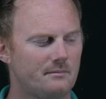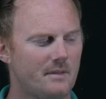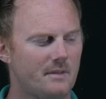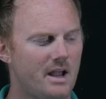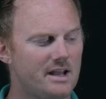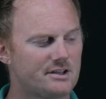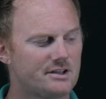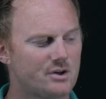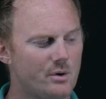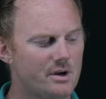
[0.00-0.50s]

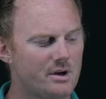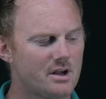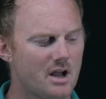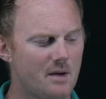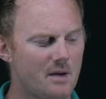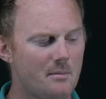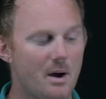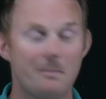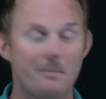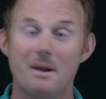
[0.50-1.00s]
It's going to
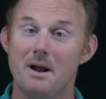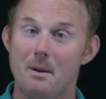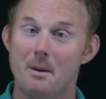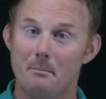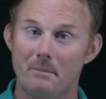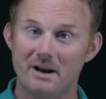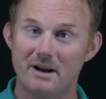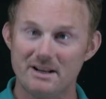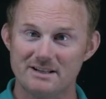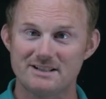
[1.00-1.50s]
come up,
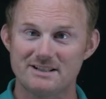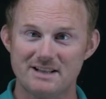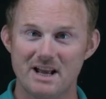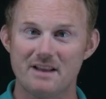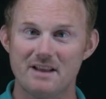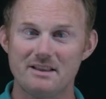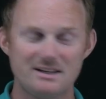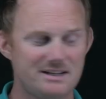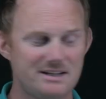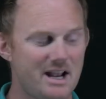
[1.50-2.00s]
but
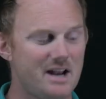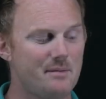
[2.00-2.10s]
instead of the data